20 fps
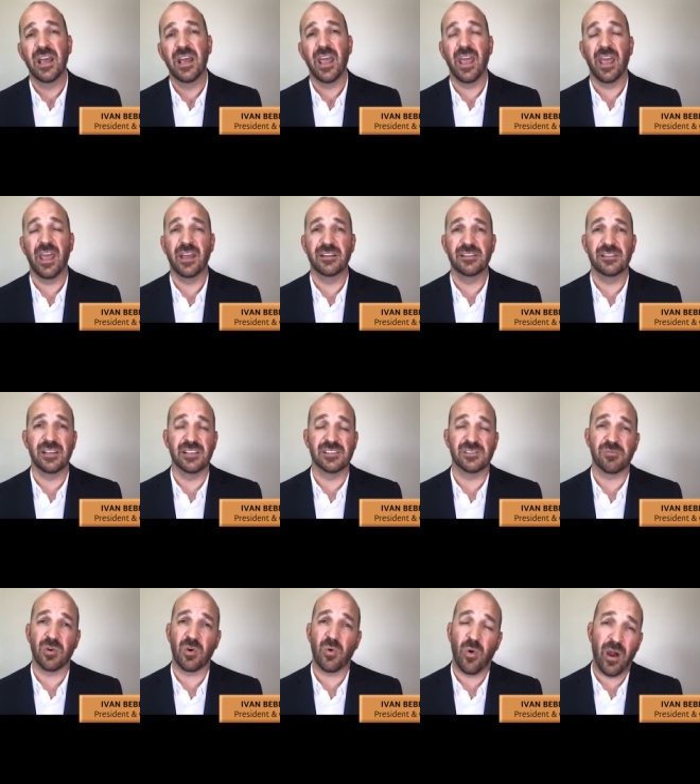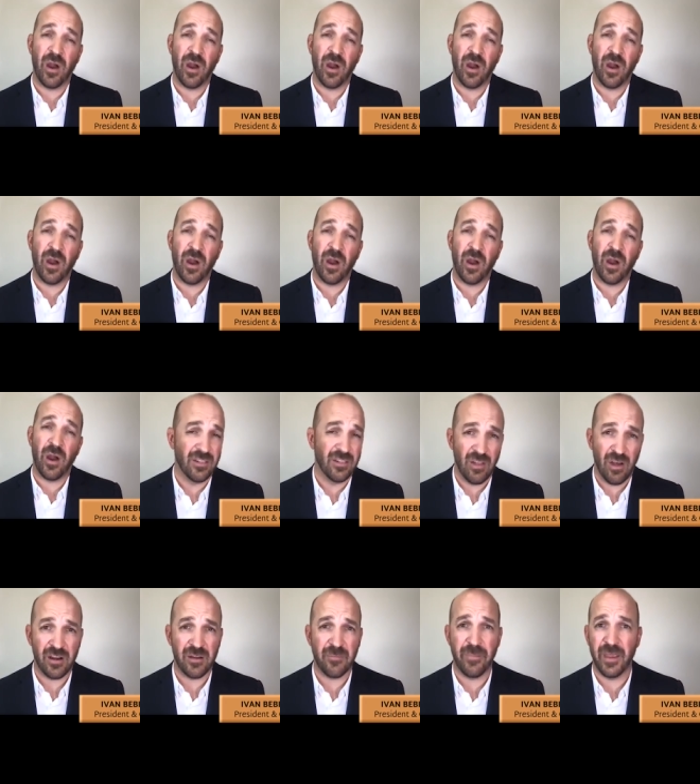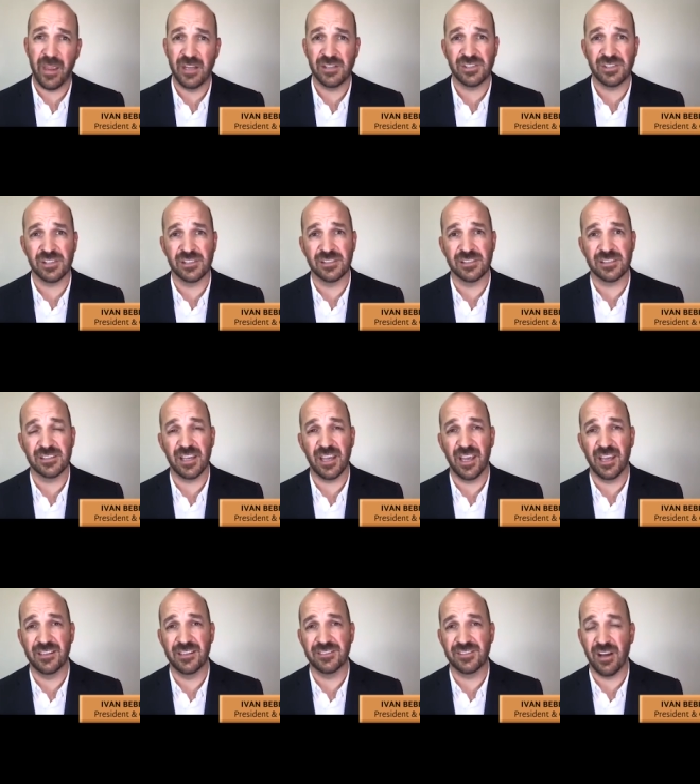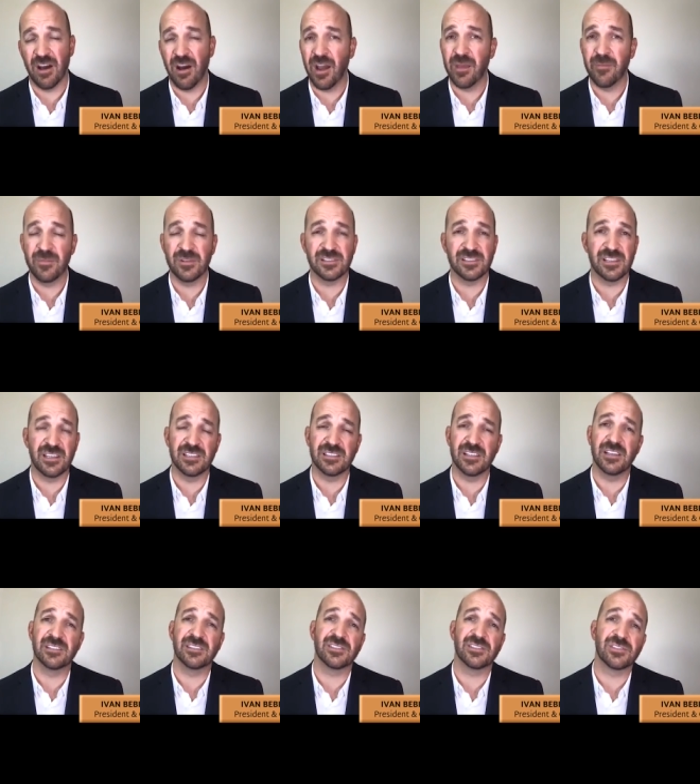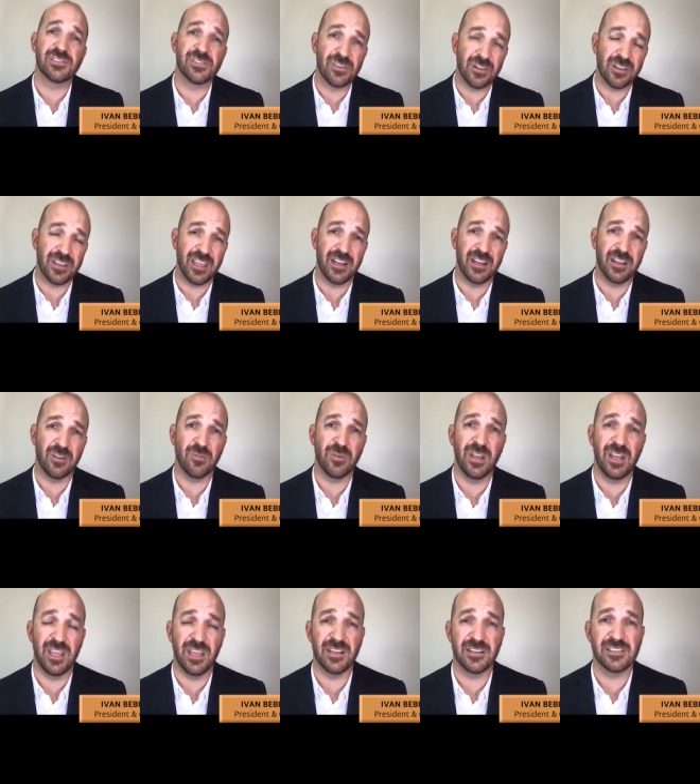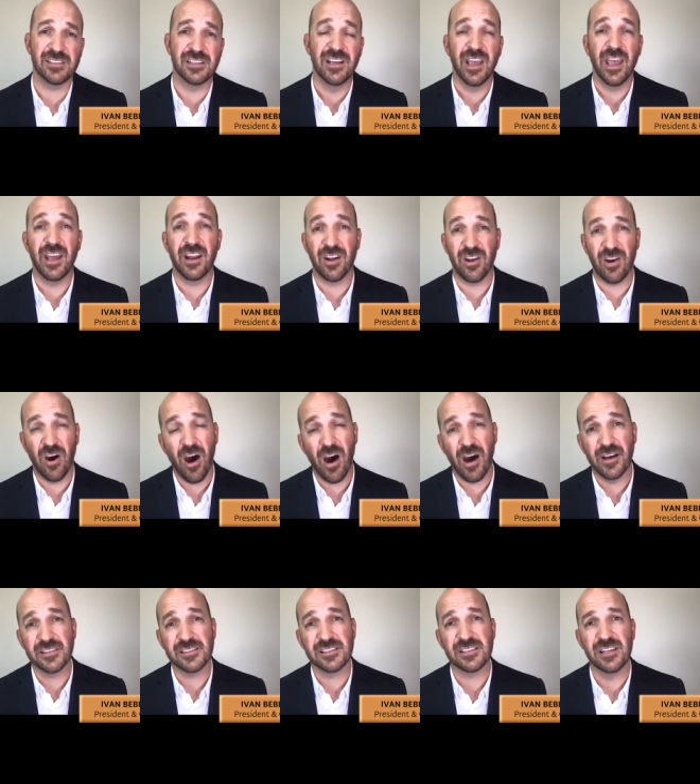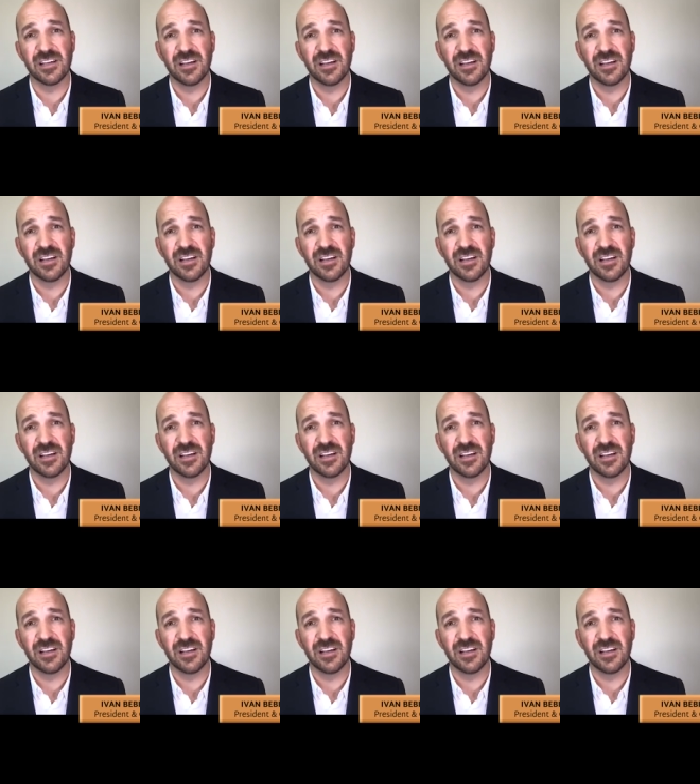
And it's required a lot of patience, and time is, is, is certainly an ingredient and a cost